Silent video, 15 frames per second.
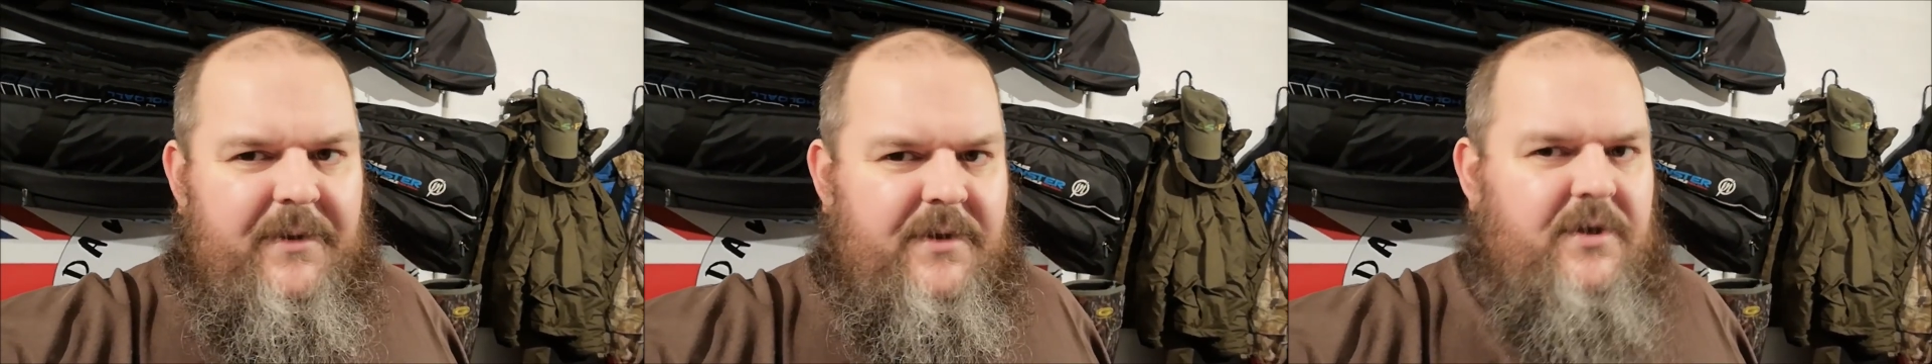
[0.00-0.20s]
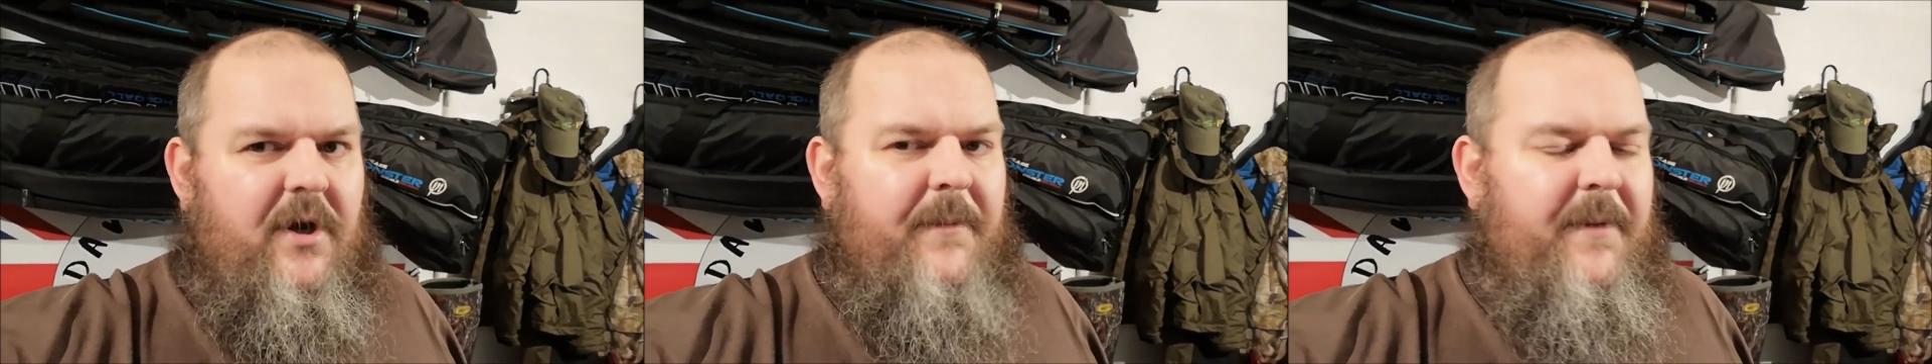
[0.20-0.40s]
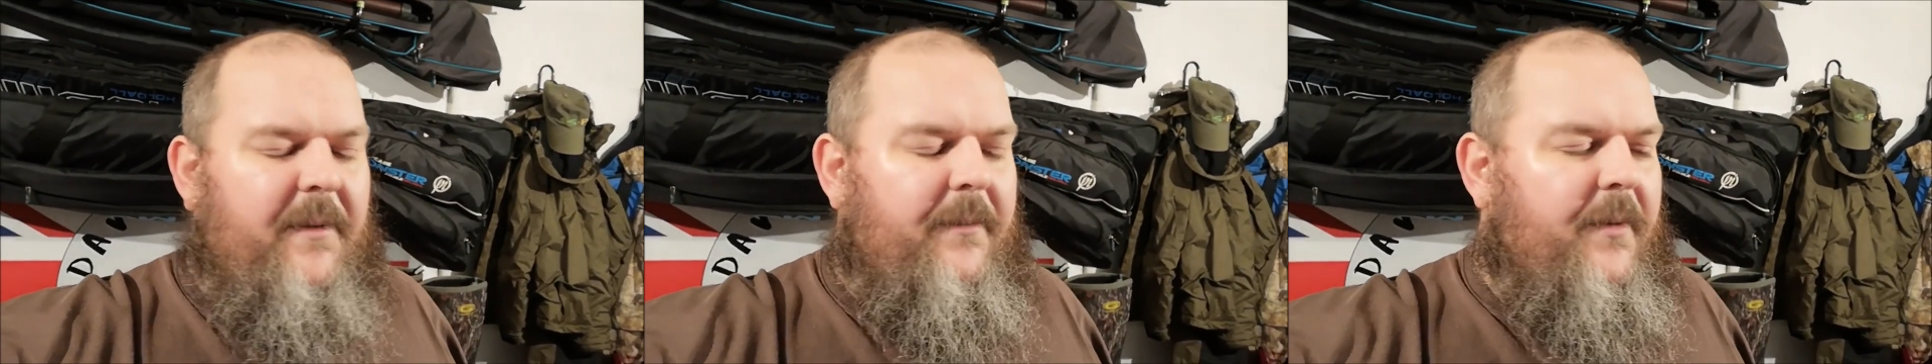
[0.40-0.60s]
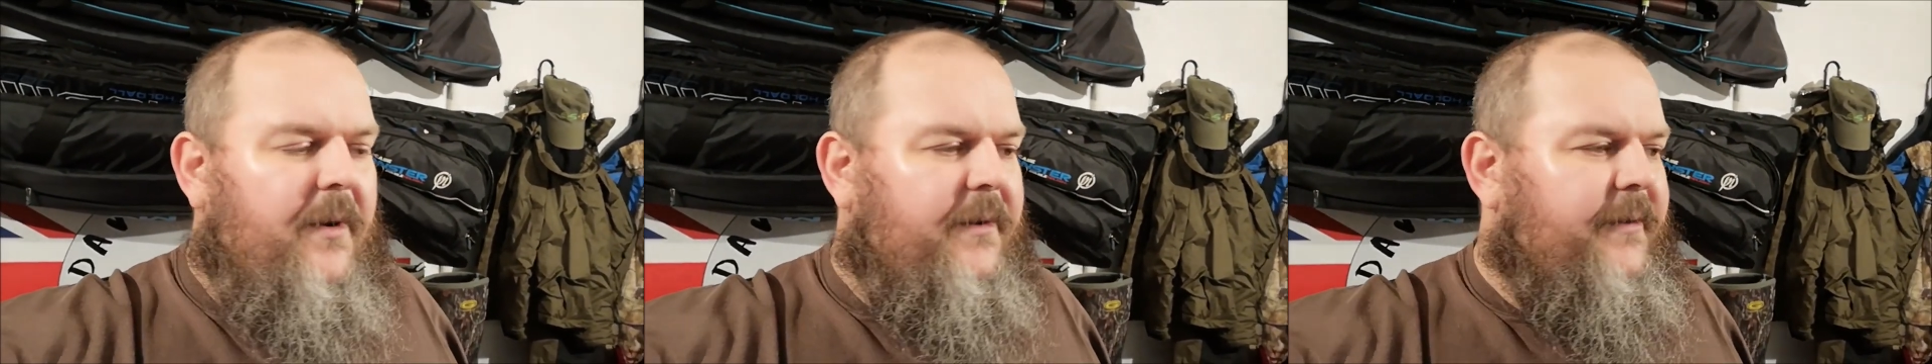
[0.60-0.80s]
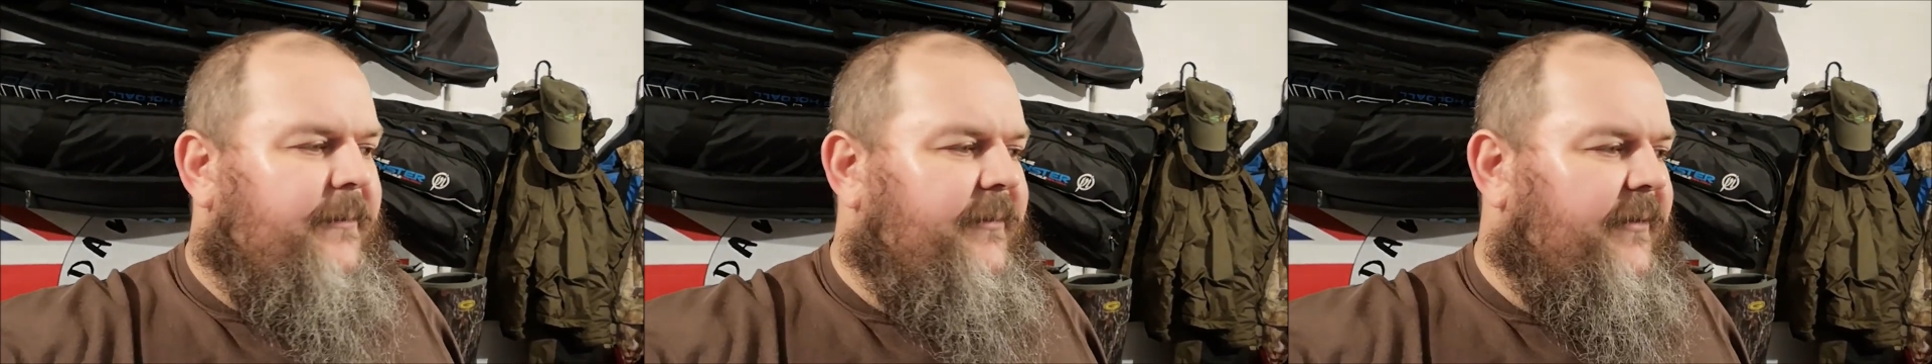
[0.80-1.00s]
the shop I
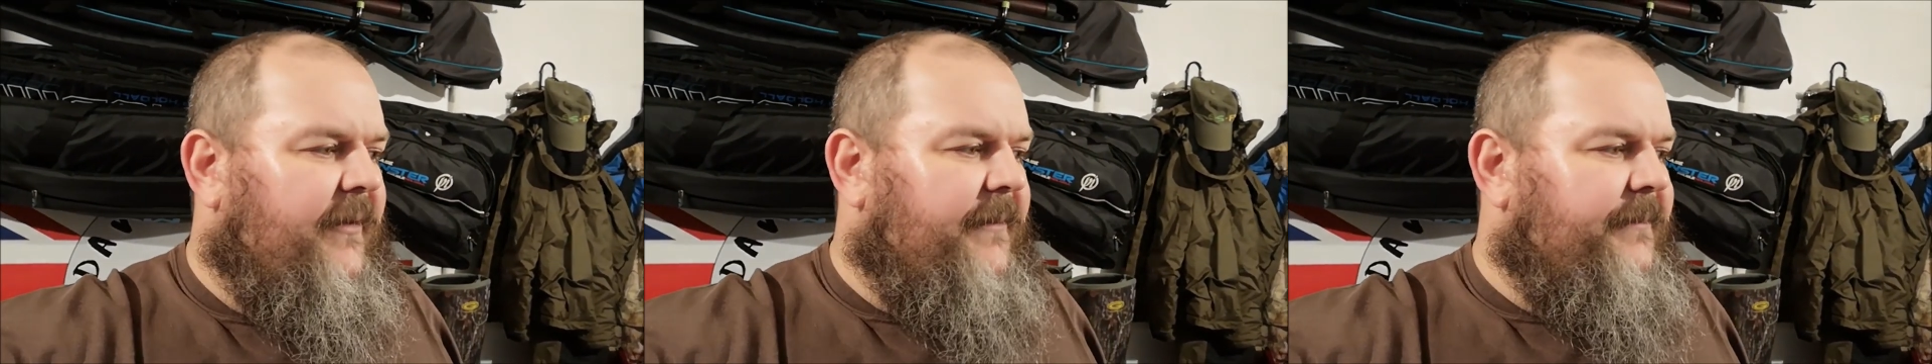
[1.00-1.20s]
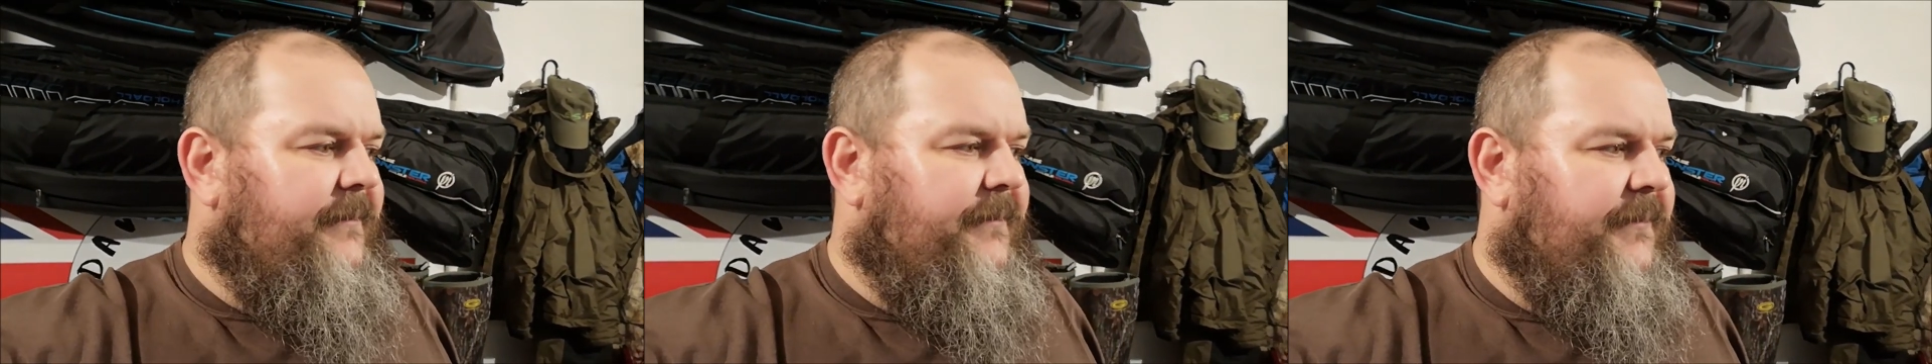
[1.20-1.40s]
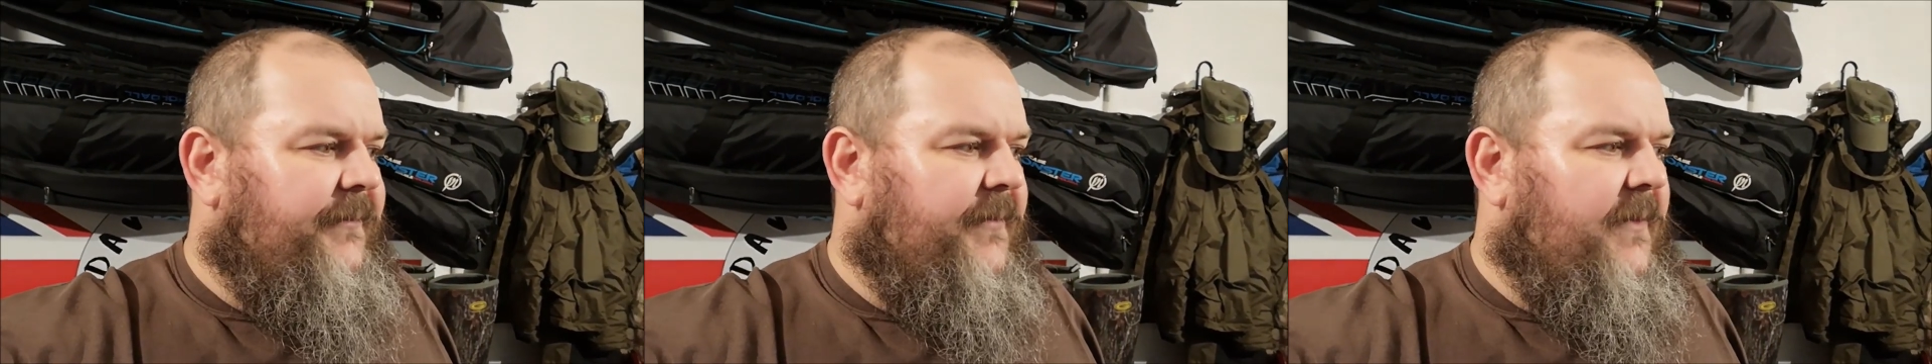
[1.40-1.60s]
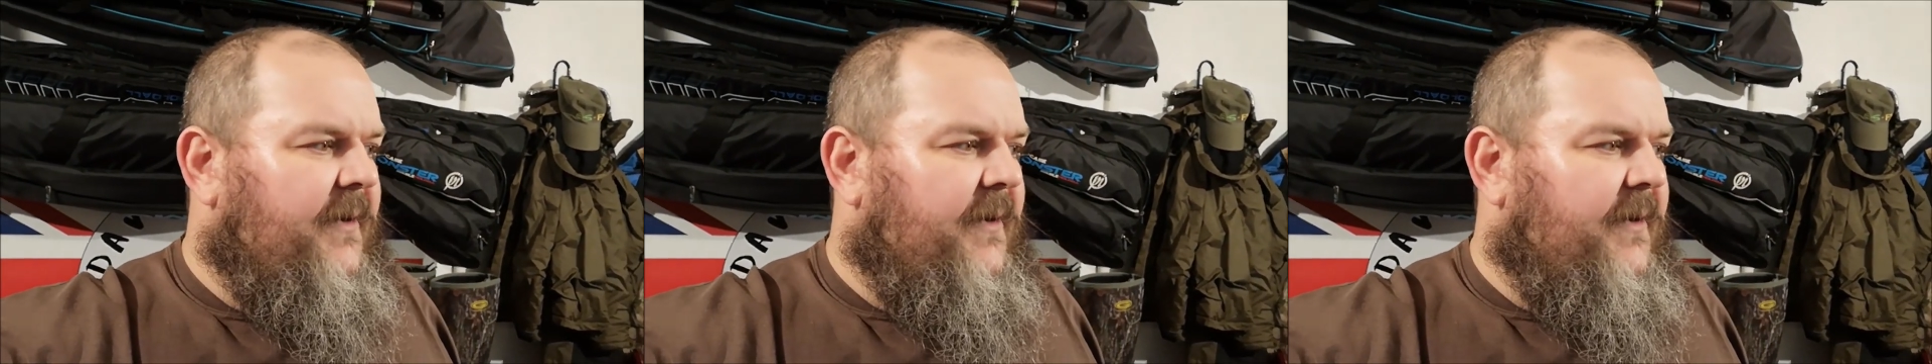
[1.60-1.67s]
bought them from.